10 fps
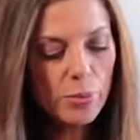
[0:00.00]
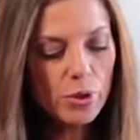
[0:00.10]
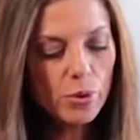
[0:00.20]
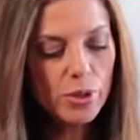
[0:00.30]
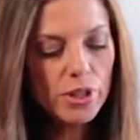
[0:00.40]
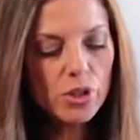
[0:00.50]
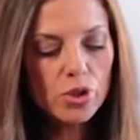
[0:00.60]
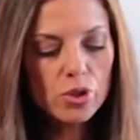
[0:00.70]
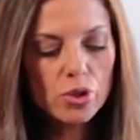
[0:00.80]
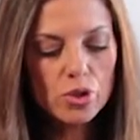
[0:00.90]
up. You don't need
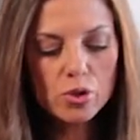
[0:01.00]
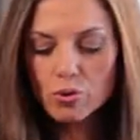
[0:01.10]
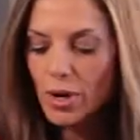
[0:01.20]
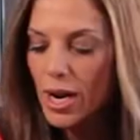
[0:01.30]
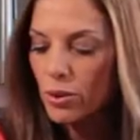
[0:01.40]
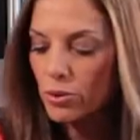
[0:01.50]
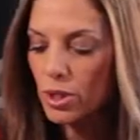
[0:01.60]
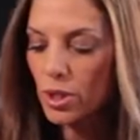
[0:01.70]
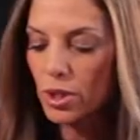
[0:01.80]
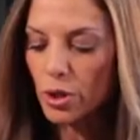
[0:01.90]
it to
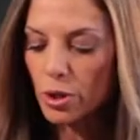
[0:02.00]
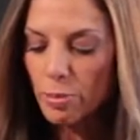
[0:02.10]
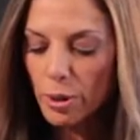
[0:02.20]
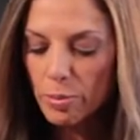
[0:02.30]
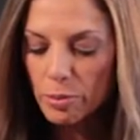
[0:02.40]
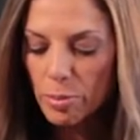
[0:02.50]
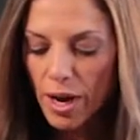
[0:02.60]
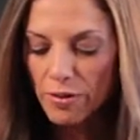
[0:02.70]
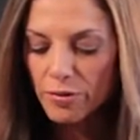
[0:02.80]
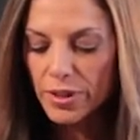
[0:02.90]
surround your pumpkin
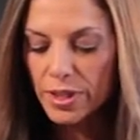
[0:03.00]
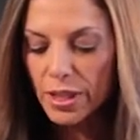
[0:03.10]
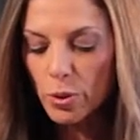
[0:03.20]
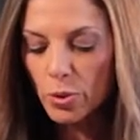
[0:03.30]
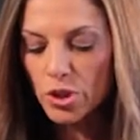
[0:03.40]
pie filling.